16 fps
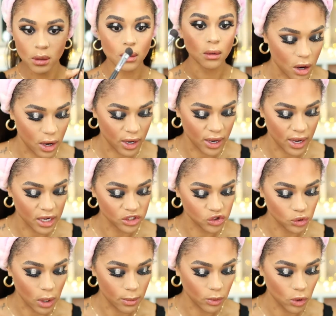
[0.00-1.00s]
Alright guys,
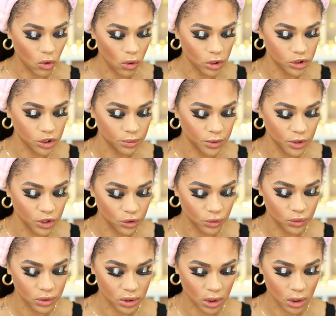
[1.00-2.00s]
so I'm going to be
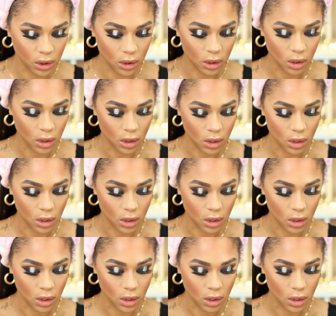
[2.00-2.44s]
using,